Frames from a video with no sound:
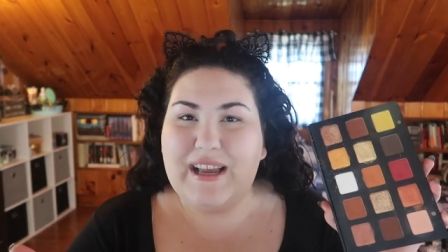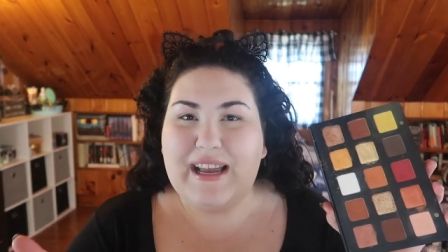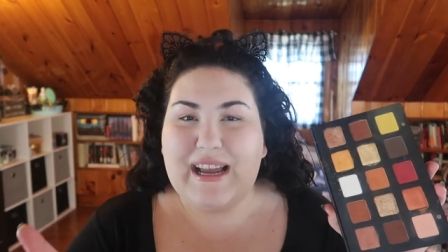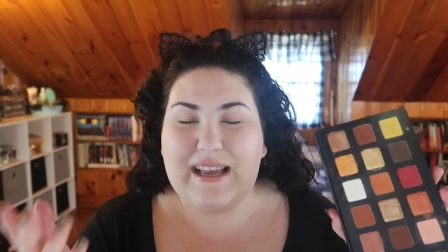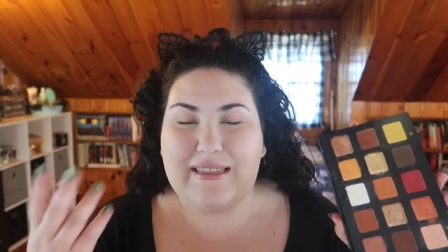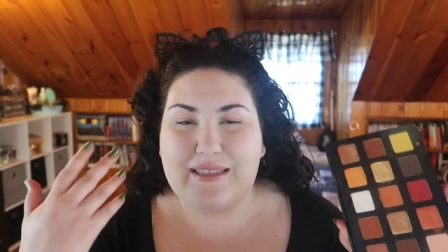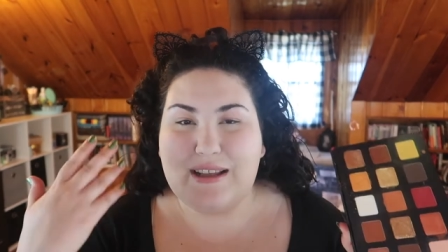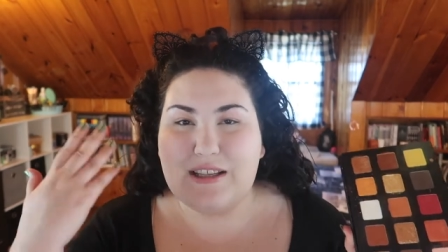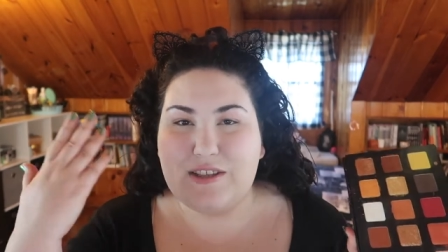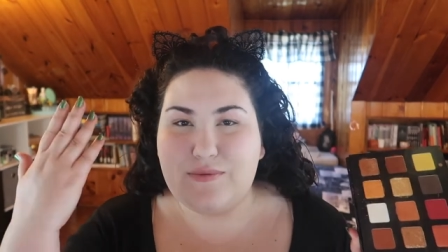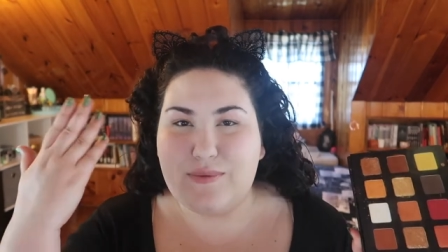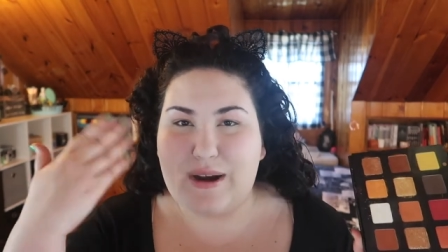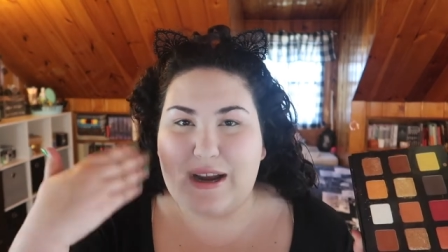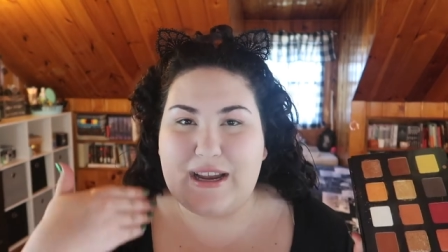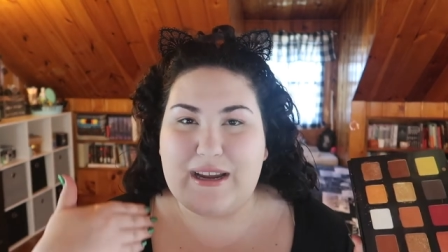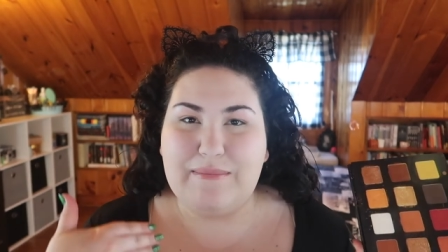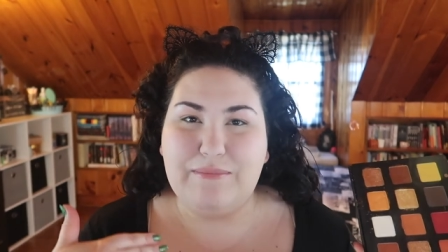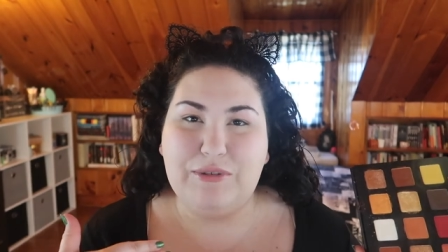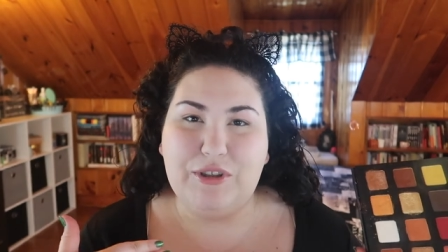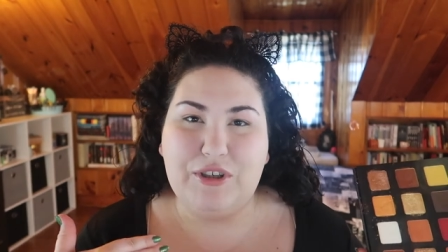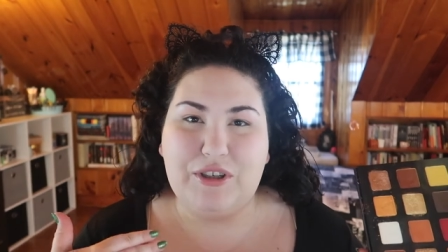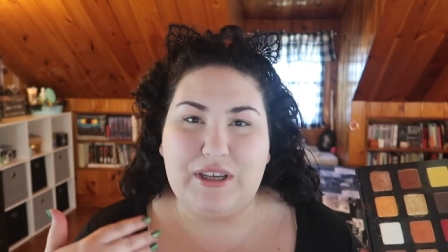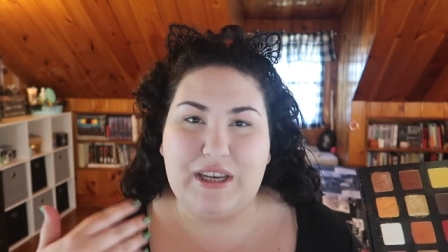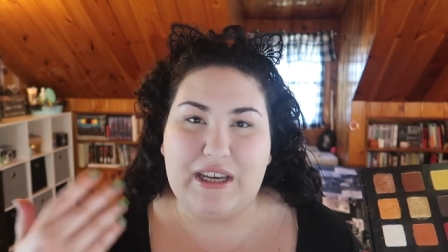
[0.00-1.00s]
and that's why
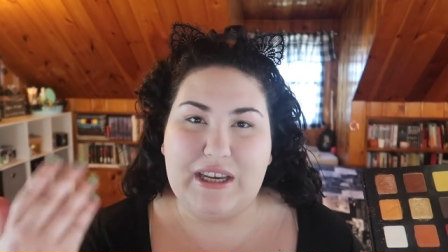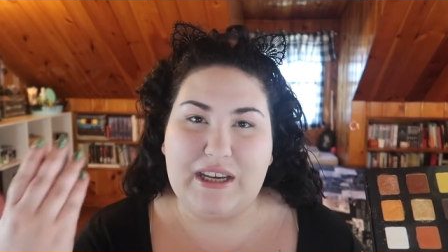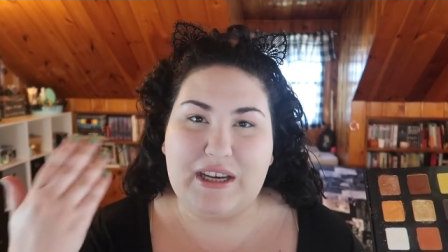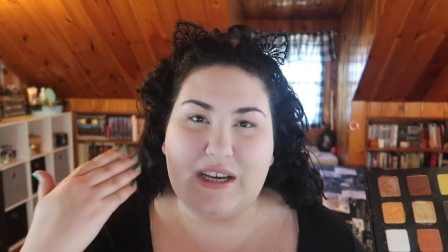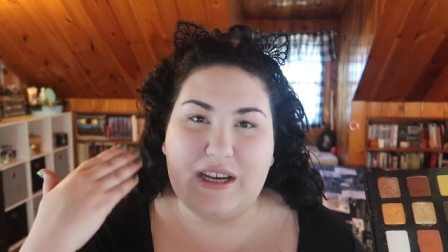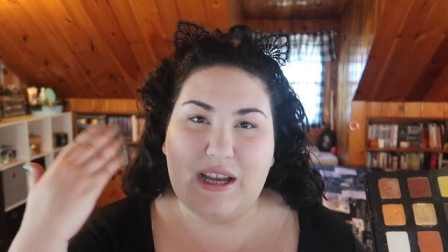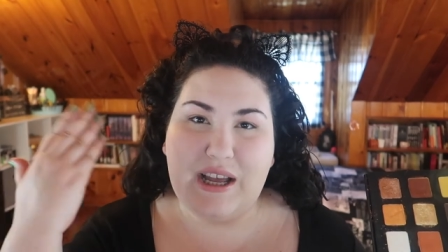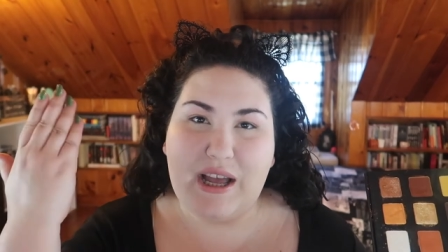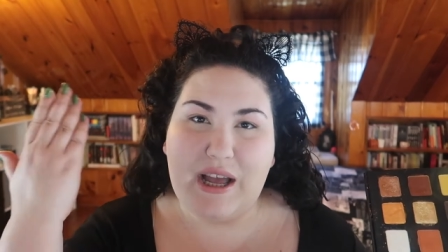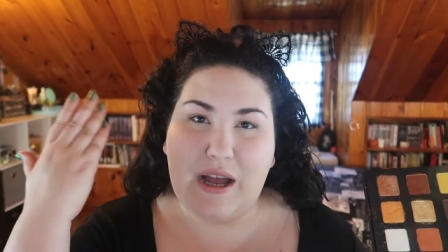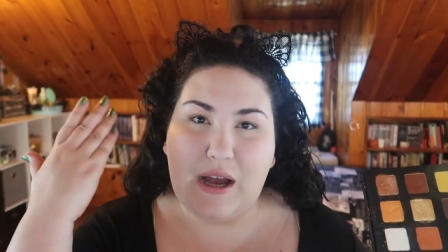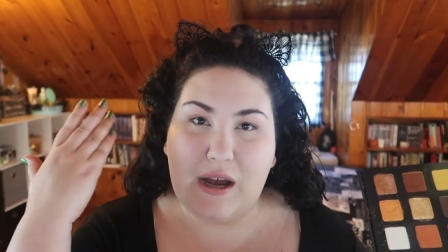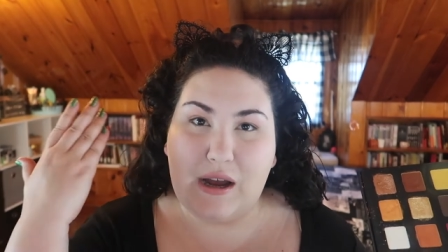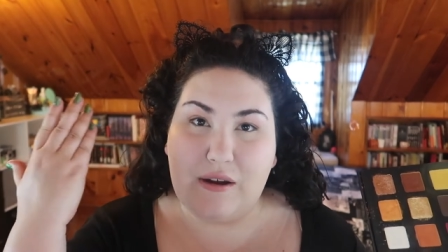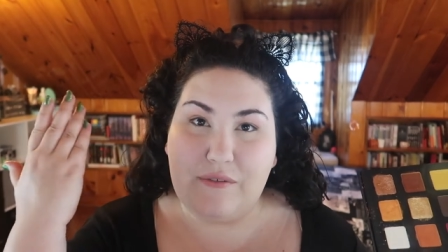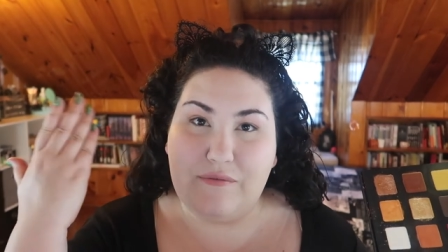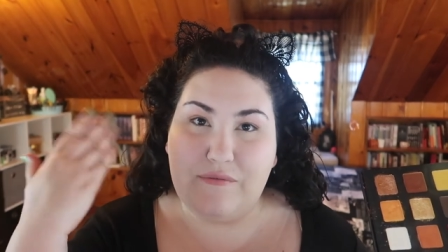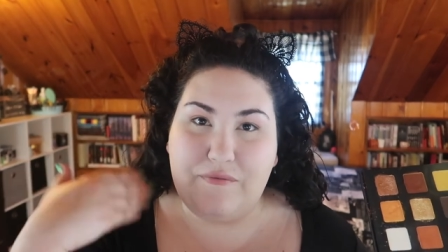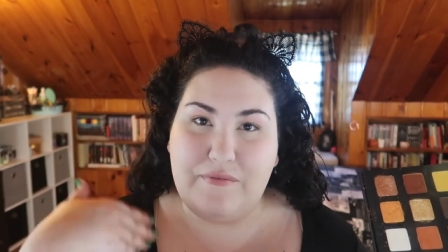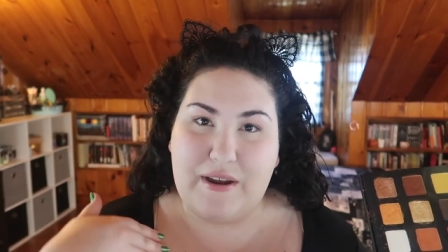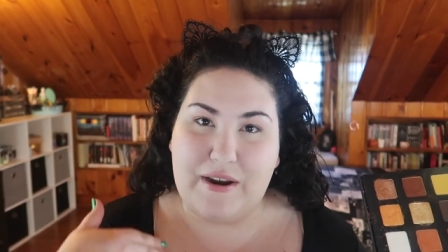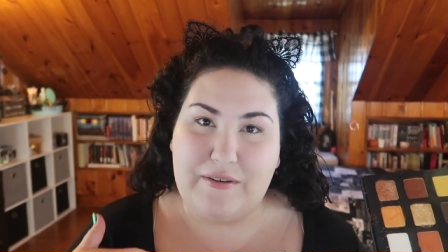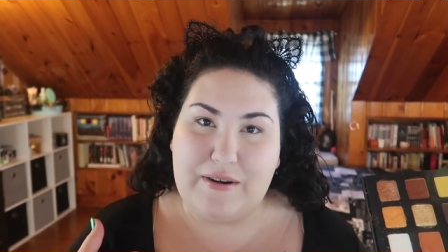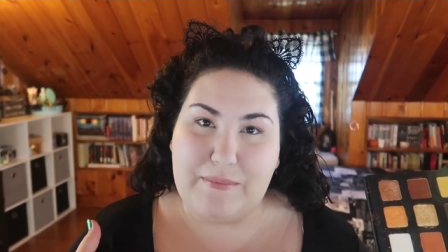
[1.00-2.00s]
I'm looking
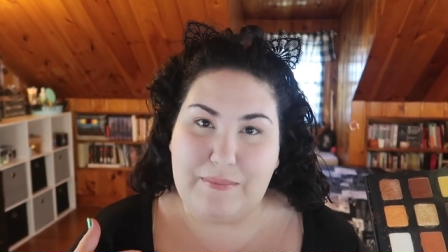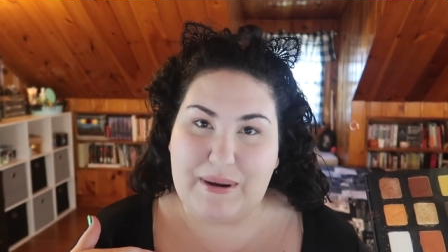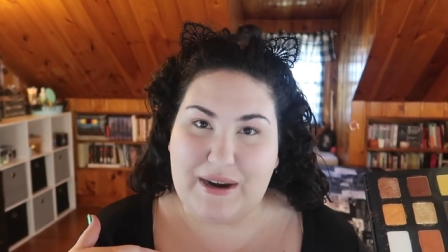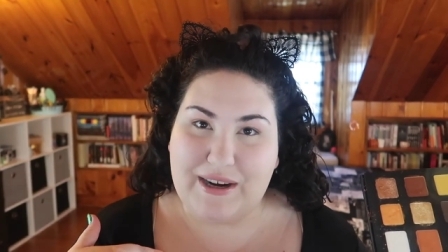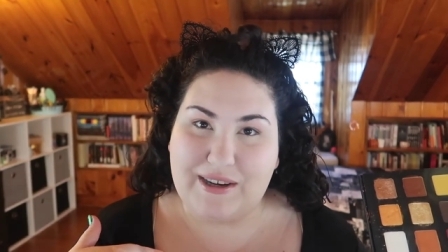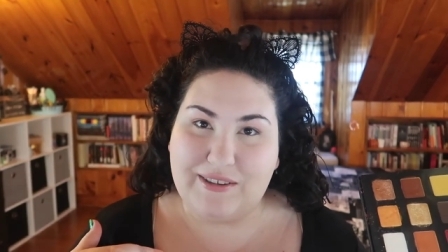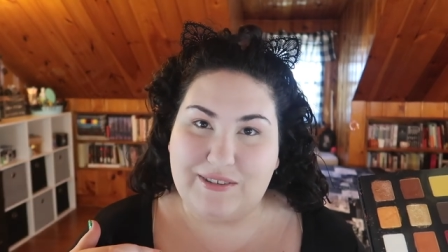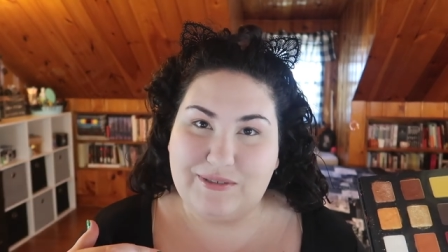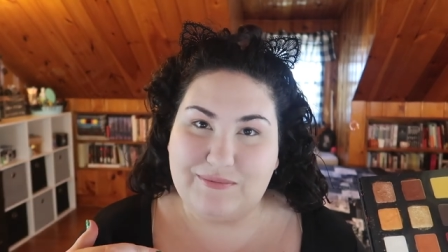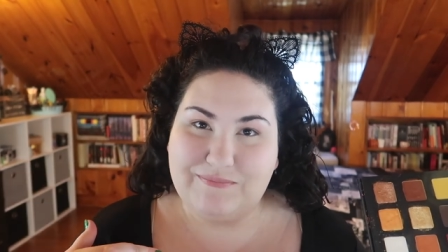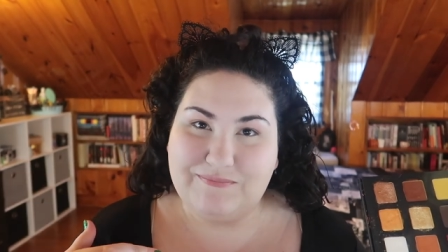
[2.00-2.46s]
very pale.